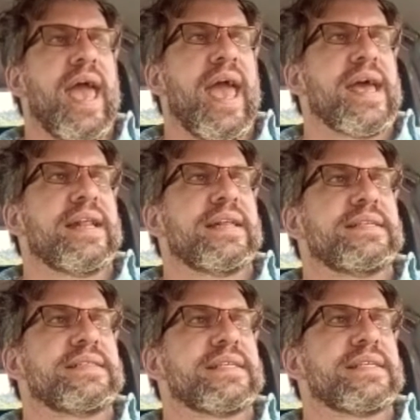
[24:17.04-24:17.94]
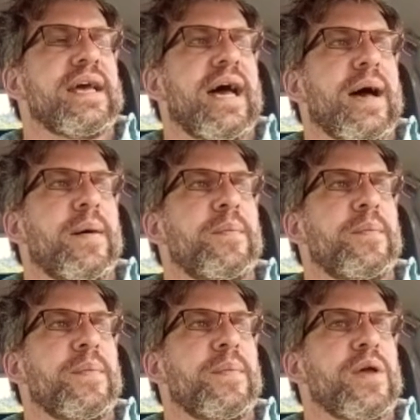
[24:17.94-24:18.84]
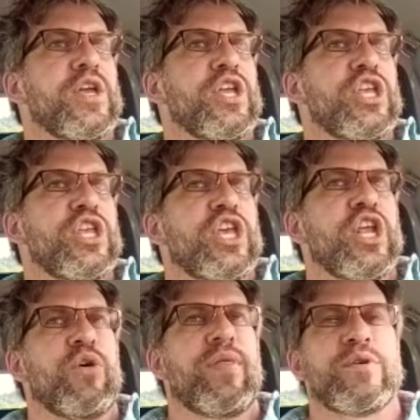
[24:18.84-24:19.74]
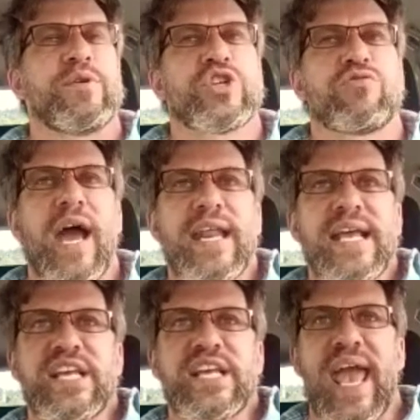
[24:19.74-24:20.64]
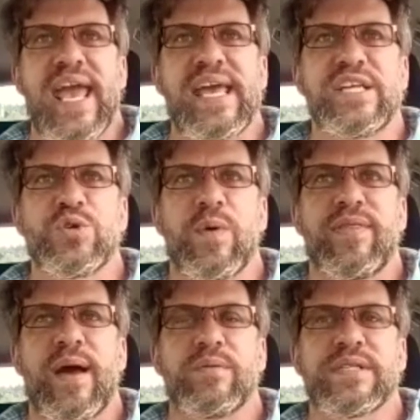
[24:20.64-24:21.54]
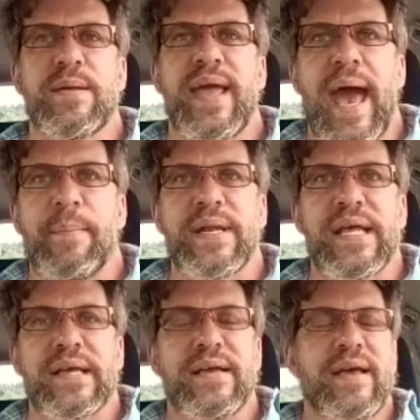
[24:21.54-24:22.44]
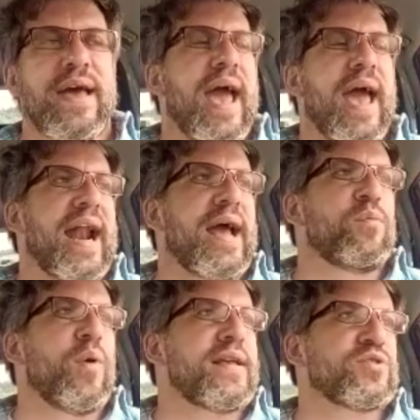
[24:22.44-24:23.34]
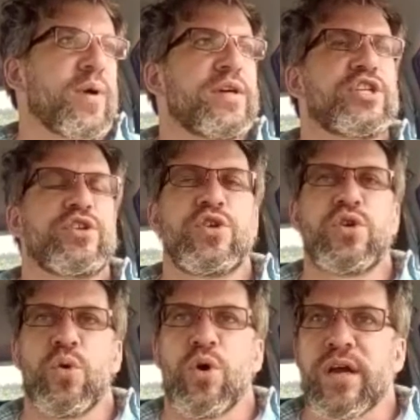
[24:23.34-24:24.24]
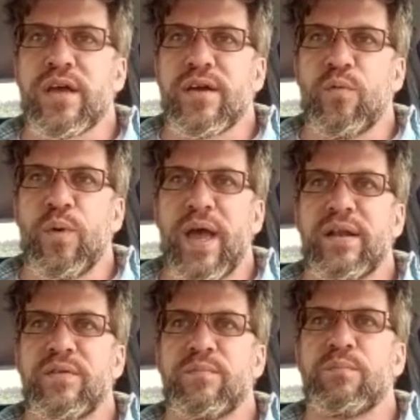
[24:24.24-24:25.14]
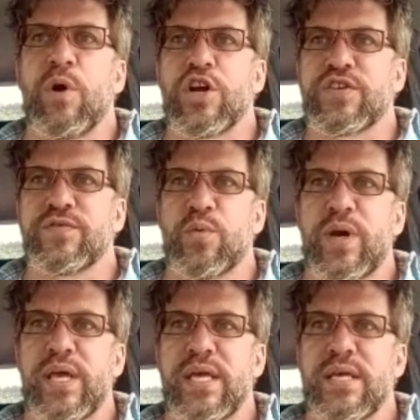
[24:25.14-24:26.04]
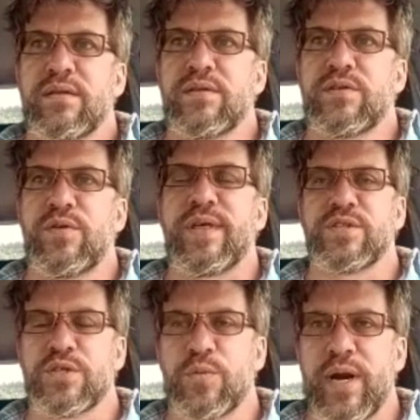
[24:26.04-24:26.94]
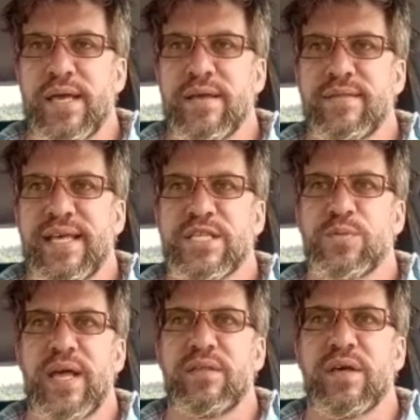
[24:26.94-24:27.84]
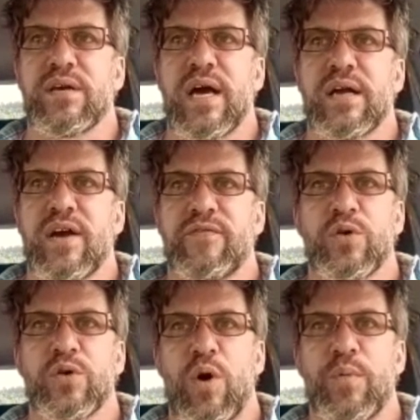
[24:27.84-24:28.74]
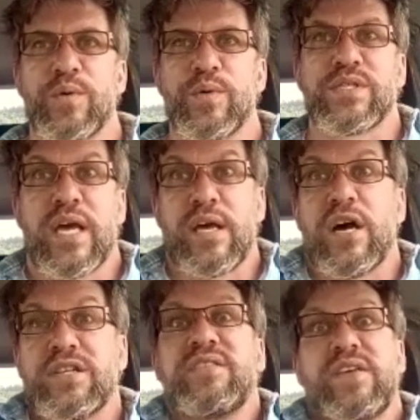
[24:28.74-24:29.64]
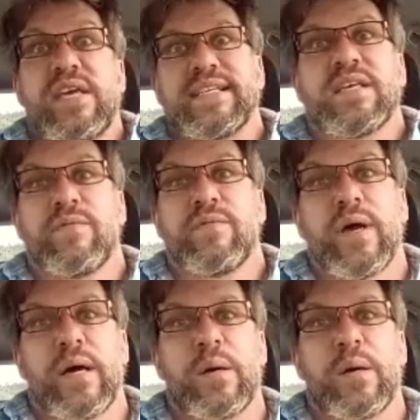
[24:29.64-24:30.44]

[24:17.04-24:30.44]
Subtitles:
And they would try to gauge where that was going to be happening. And I went to New York in March of 2020. That's when the Governor Cuomo was like on TV asking for help.